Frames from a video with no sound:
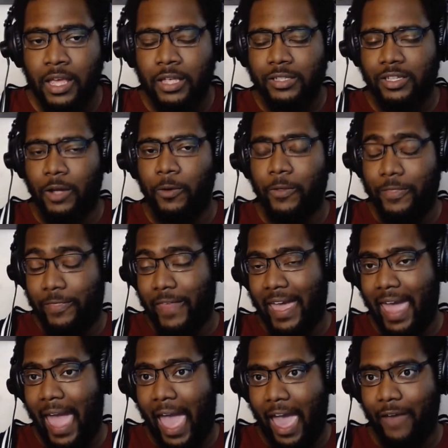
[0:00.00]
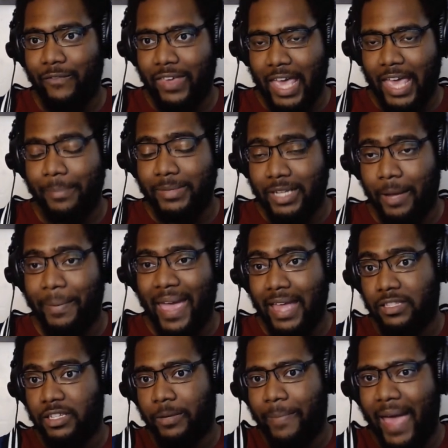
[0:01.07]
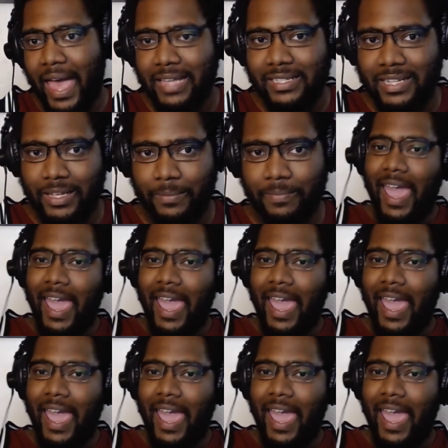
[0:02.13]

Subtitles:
so they have kept up and surpassed him.